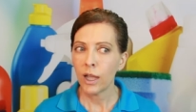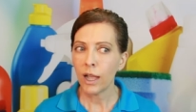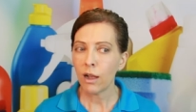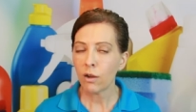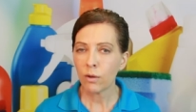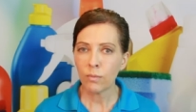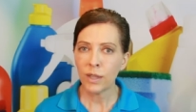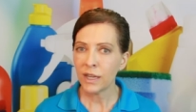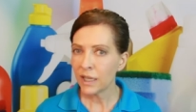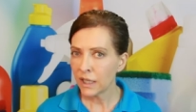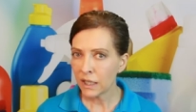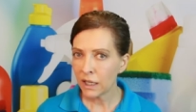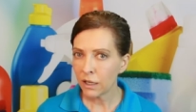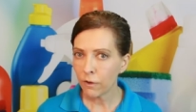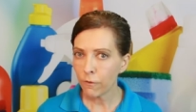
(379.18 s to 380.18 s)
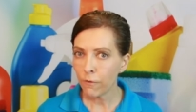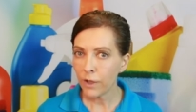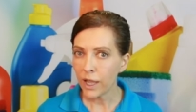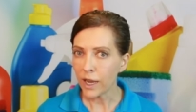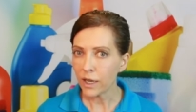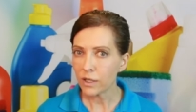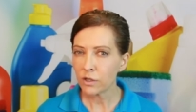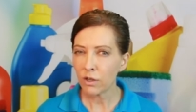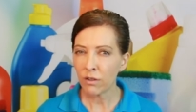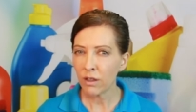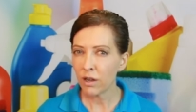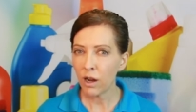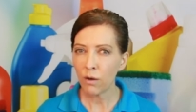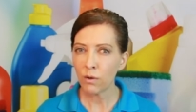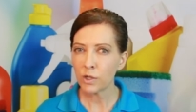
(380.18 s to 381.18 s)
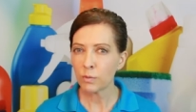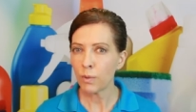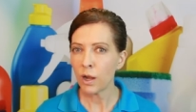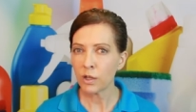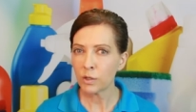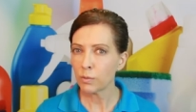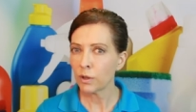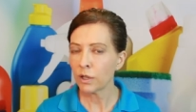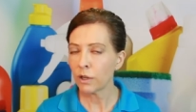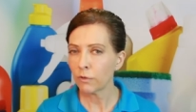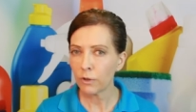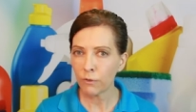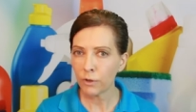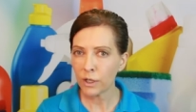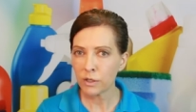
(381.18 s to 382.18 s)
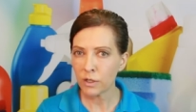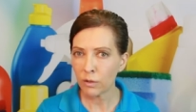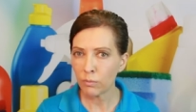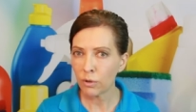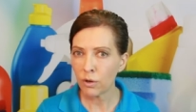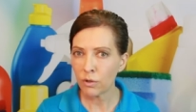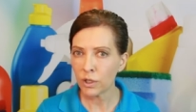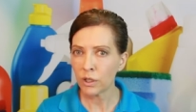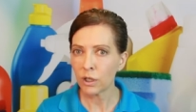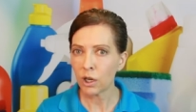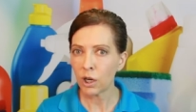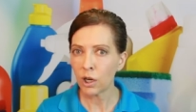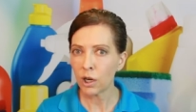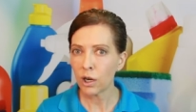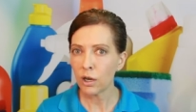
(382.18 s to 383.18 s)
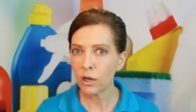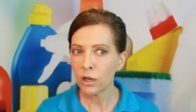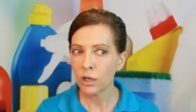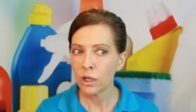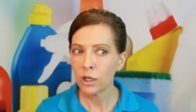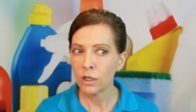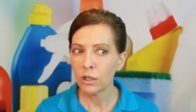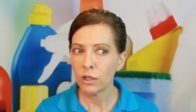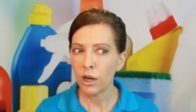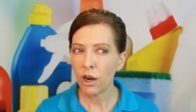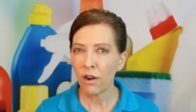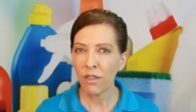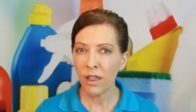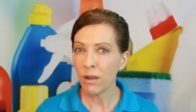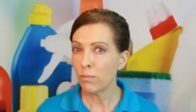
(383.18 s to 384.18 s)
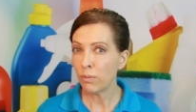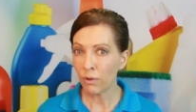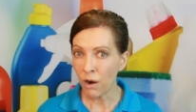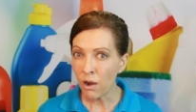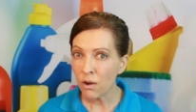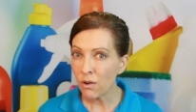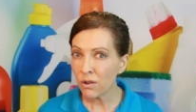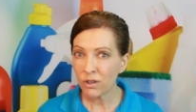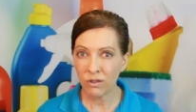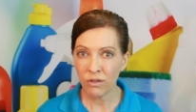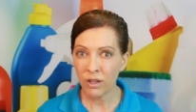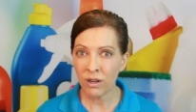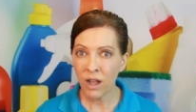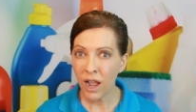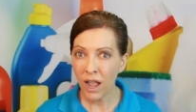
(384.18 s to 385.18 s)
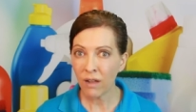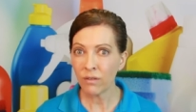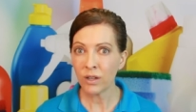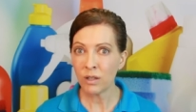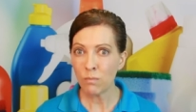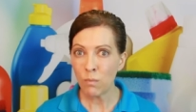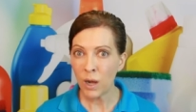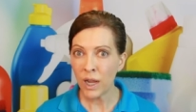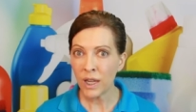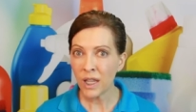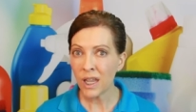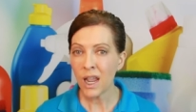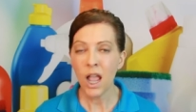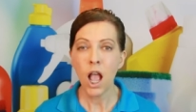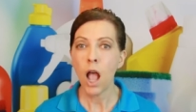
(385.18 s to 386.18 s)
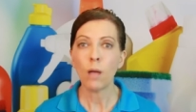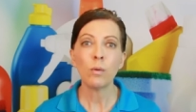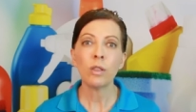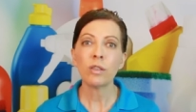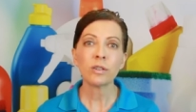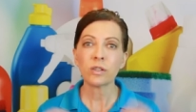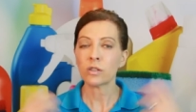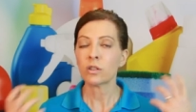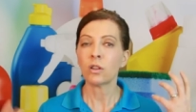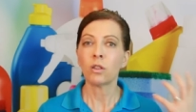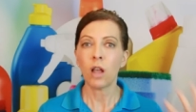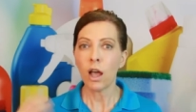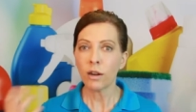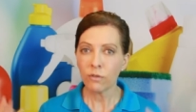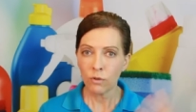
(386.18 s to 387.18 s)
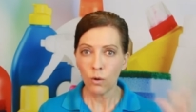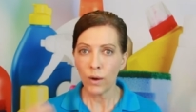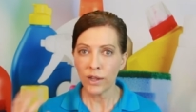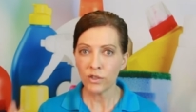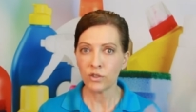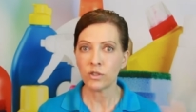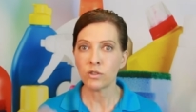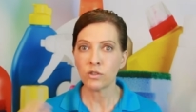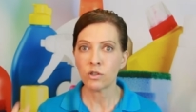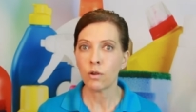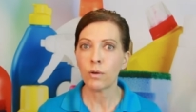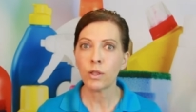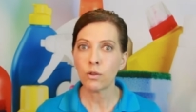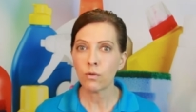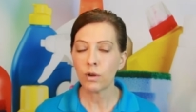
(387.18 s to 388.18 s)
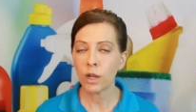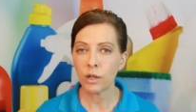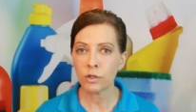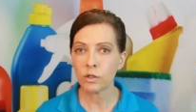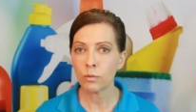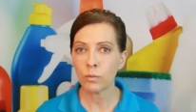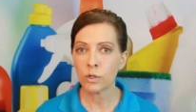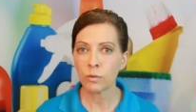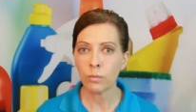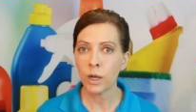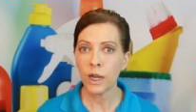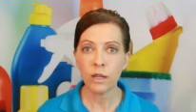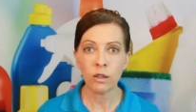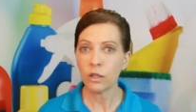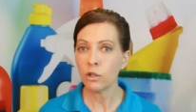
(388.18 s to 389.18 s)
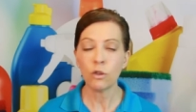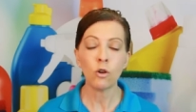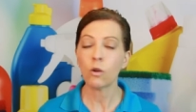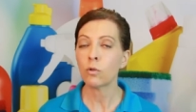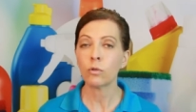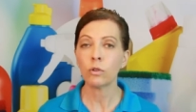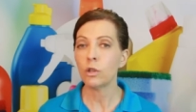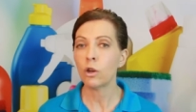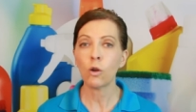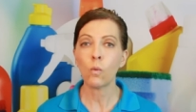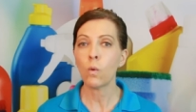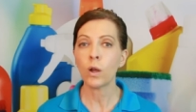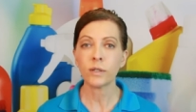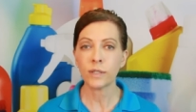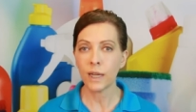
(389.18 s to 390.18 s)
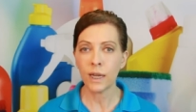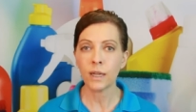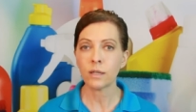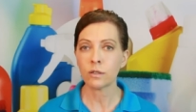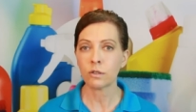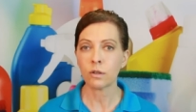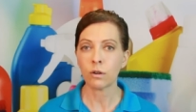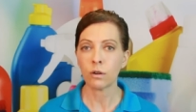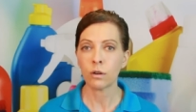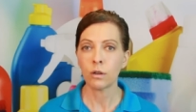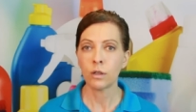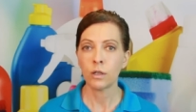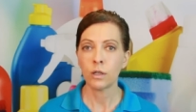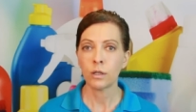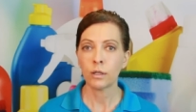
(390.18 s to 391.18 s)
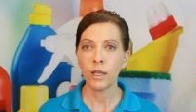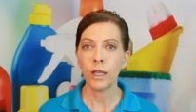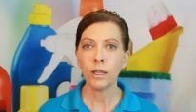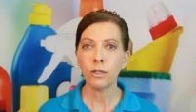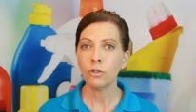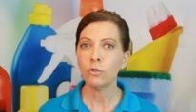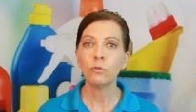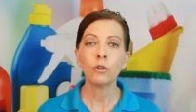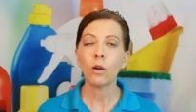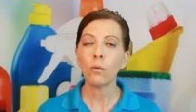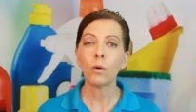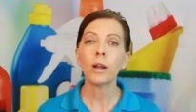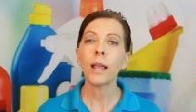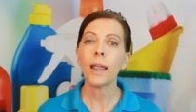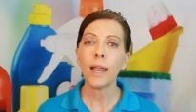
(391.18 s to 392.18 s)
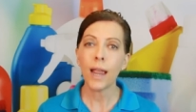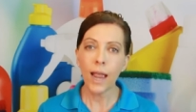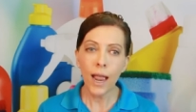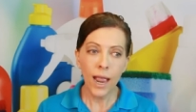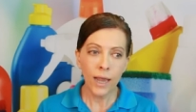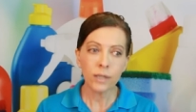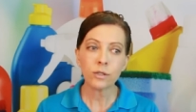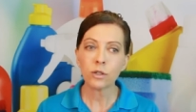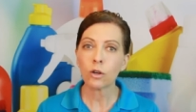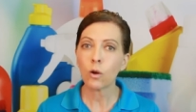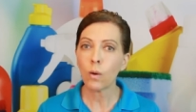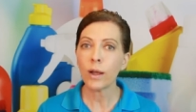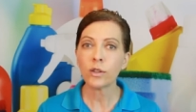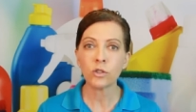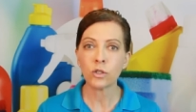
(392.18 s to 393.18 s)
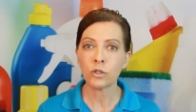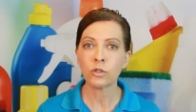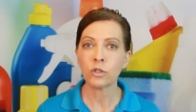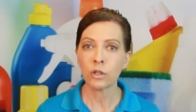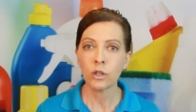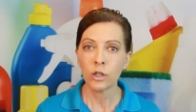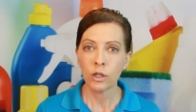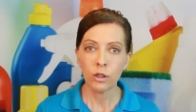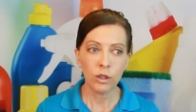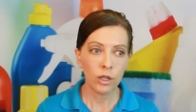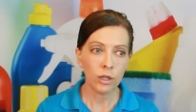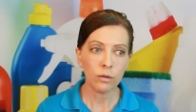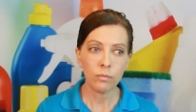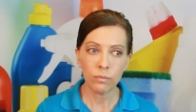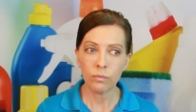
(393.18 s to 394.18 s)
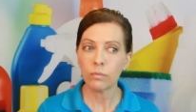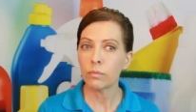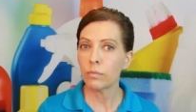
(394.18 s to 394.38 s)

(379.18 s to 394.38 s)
How come they didn't get it fixed? Are they not responsible enough to fix their broken car? Are they broke? Do they not have any money? I mean, this is a lot of questions going through a customer's mind that you don't you don't want to answer. Okay? You don't want to answer questions that